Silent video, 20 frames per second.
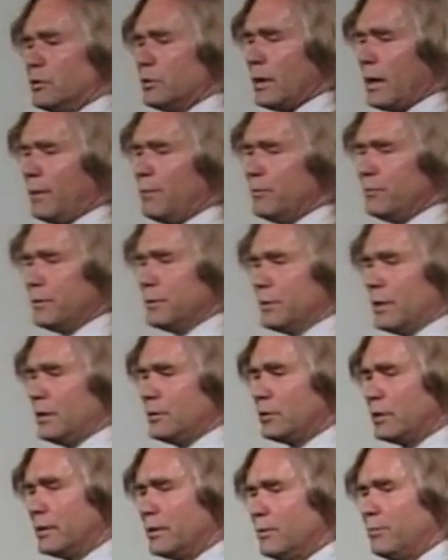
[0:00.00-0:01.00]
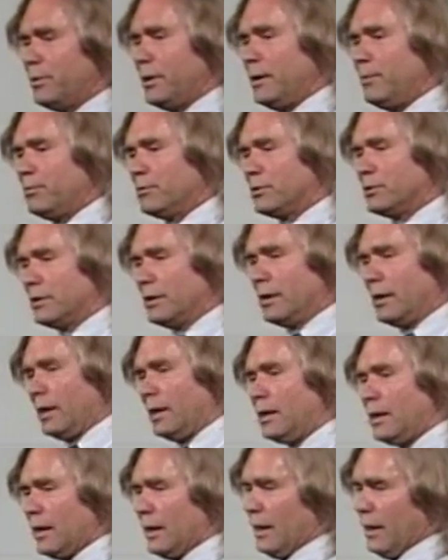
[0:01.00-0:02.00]
job of assessing the papers than
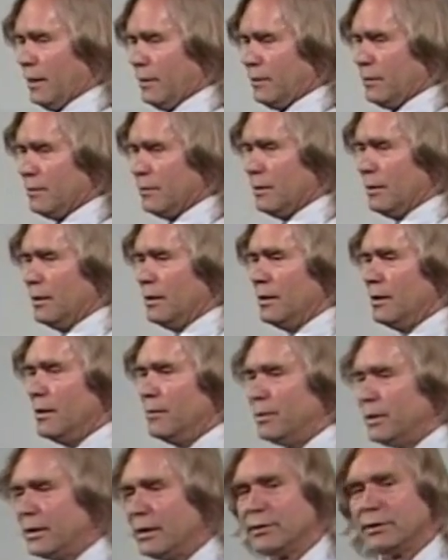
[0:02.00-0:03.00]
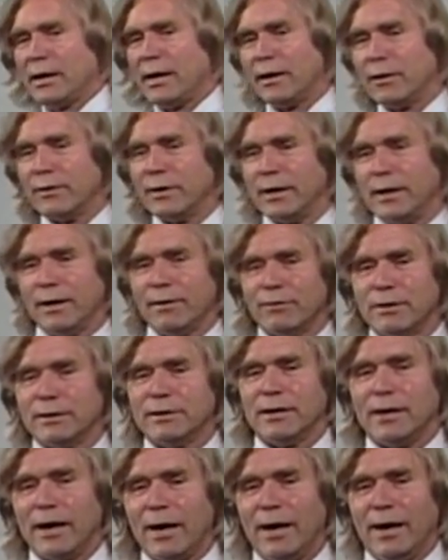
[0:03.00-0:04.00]
I can, because I don't have the
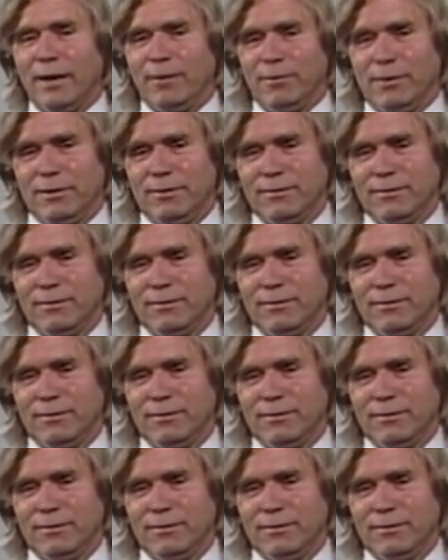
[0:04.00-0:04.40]
time